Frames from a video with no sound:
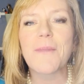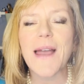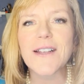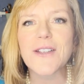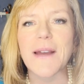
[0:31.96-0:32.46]

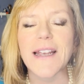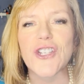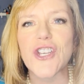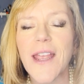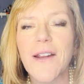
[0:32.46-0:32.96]
back to my
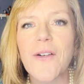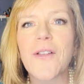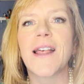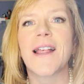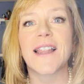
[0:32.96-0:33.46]

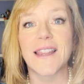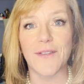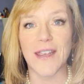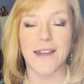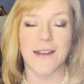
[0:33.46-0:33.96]
channel,
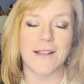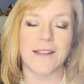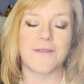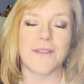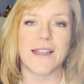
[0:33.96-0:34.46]
Living in
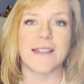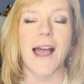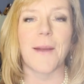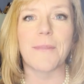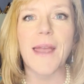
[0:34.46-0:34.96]
Cleveland.
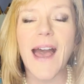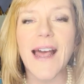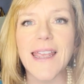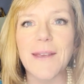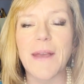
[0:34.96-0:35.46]
I'm
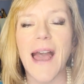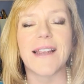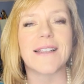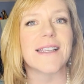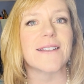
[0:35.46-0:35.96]
Patty,
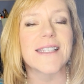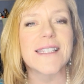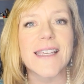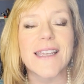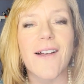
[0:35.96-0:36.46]
Patty Sells
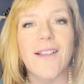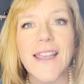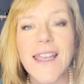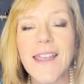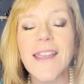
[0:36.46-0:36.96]

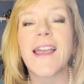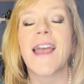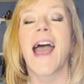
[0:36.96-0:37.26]
CLE.